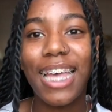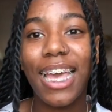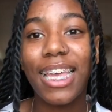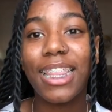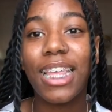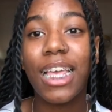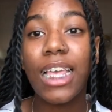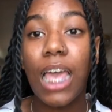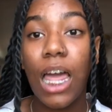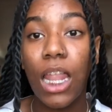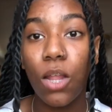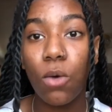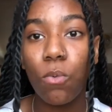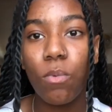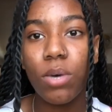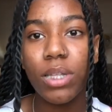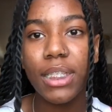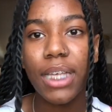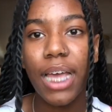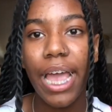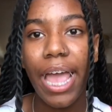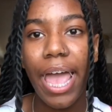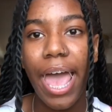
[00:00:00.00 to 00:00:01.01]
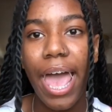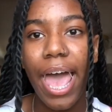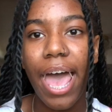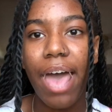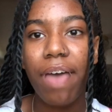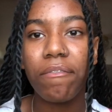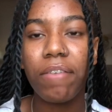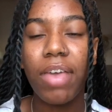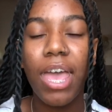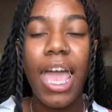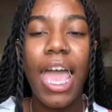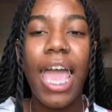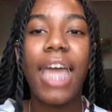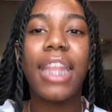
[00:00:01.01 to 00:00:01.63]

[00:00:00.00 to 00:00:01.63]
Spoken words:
like the yellow ones I have.